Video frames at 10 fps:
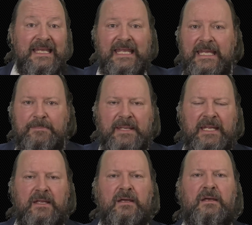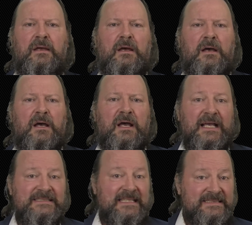keeping,
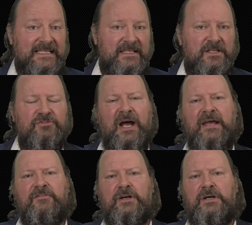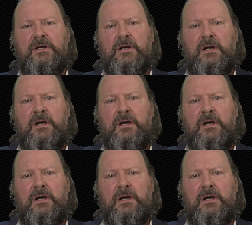assisting the driver.